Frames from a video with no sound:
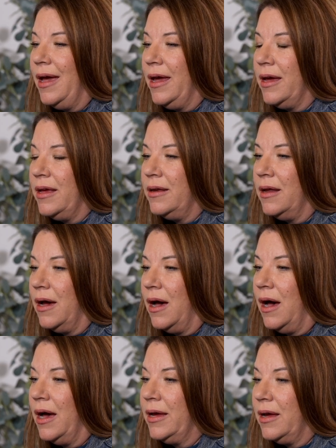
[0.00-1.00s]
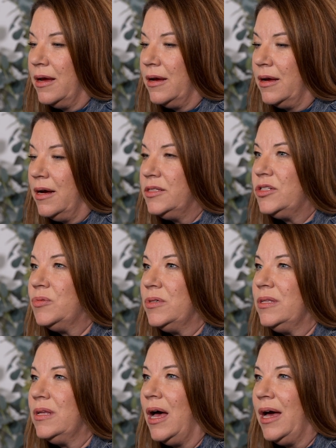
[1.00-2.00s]
And I got to
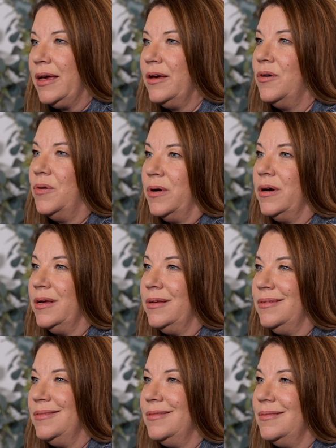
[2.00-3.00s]
rely on